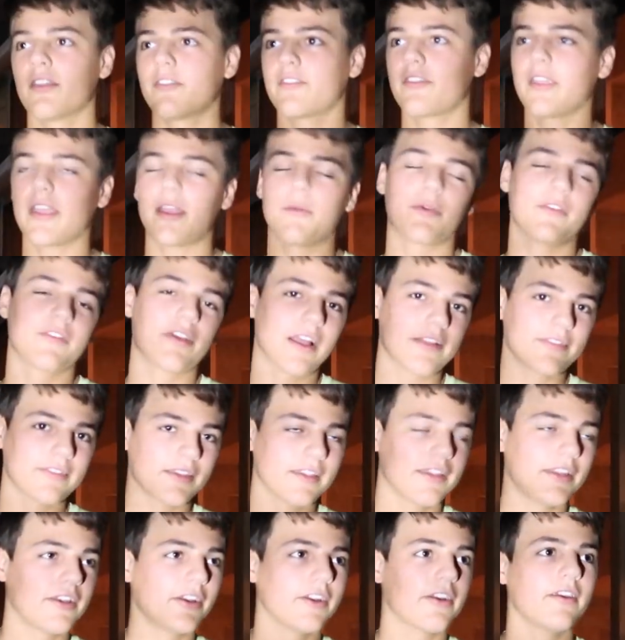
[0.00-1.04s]
So yeah, we got
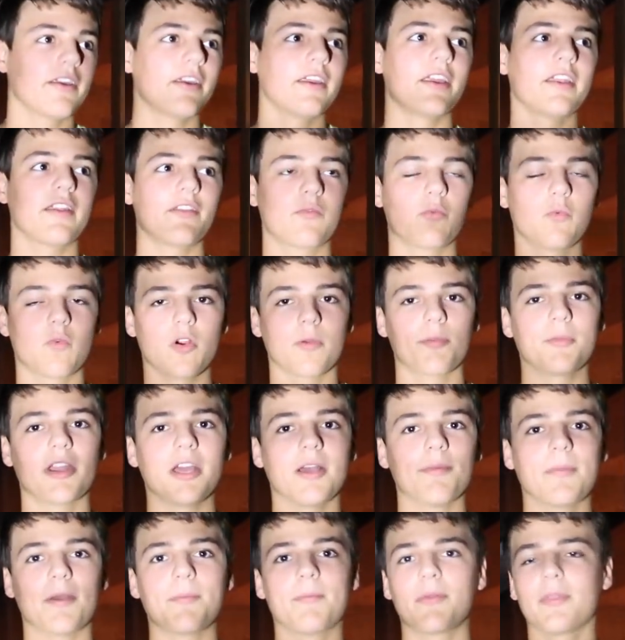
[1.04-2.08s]
the heater. It is warming
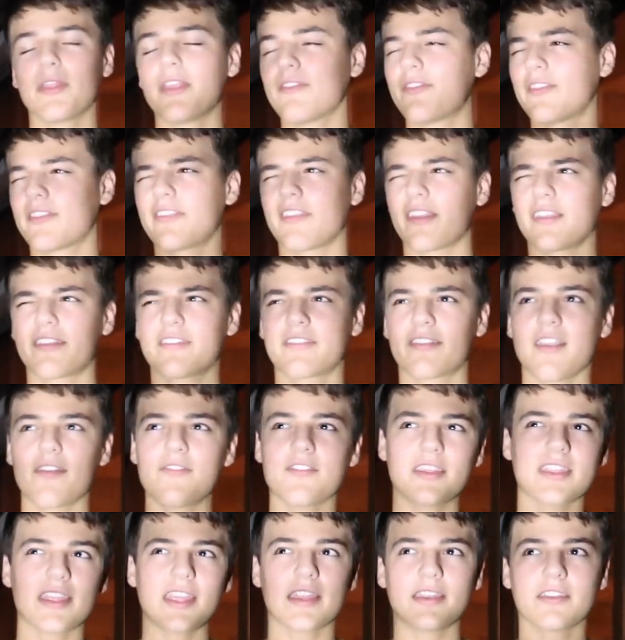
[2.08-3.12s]
up. I believe it's like
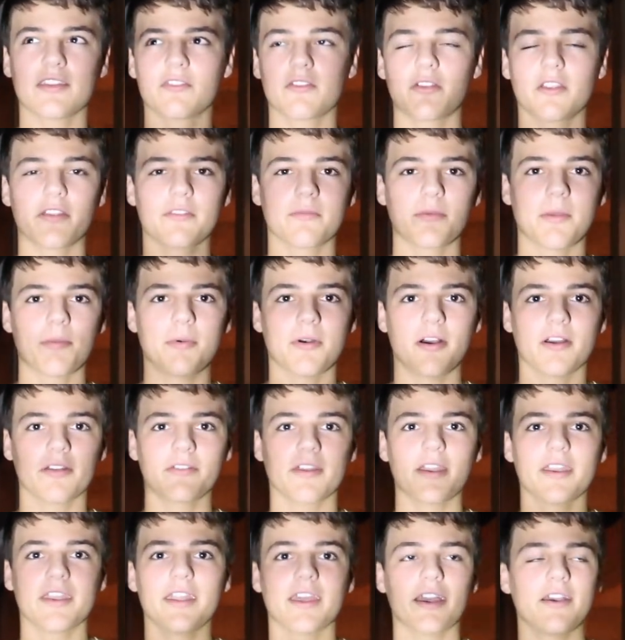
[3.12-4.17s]
78 degrees in my pond
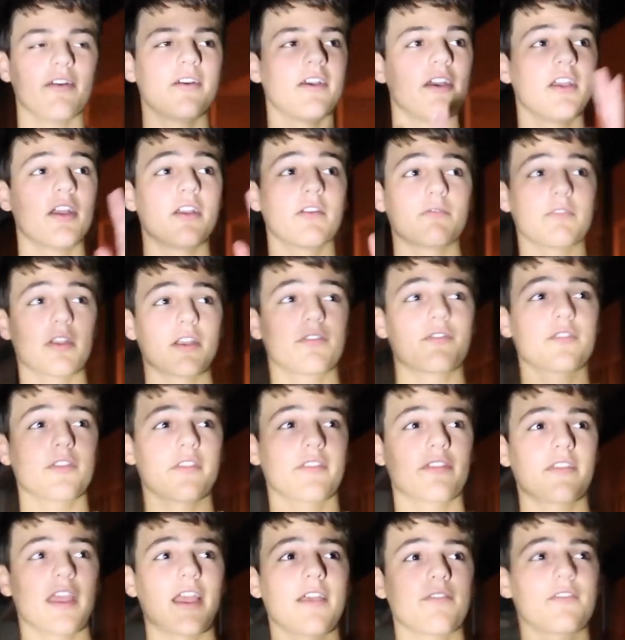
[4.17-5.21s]
right now, ready for
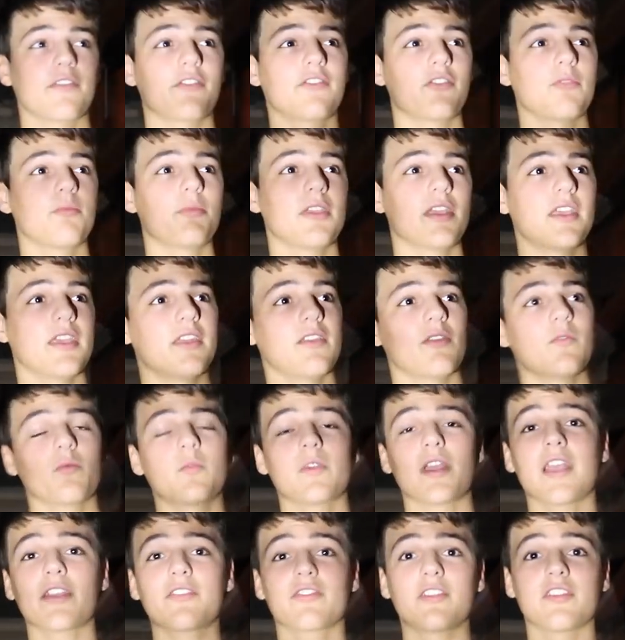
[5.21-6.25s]
this catfish to be in.
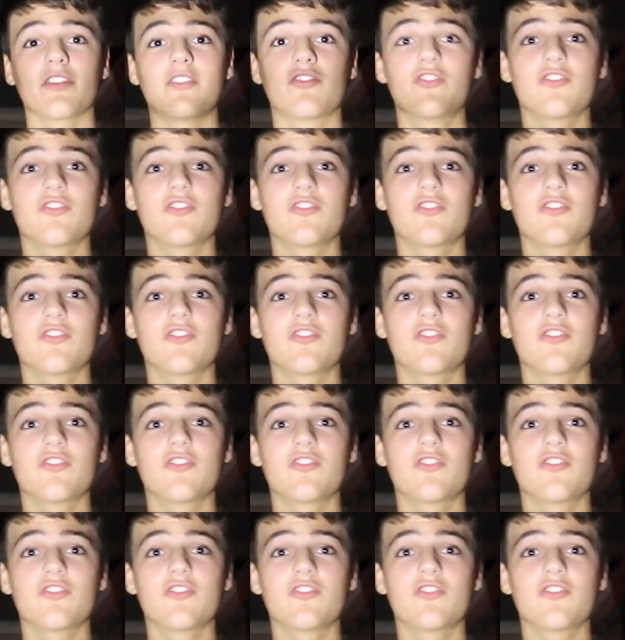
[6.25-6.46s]
We actually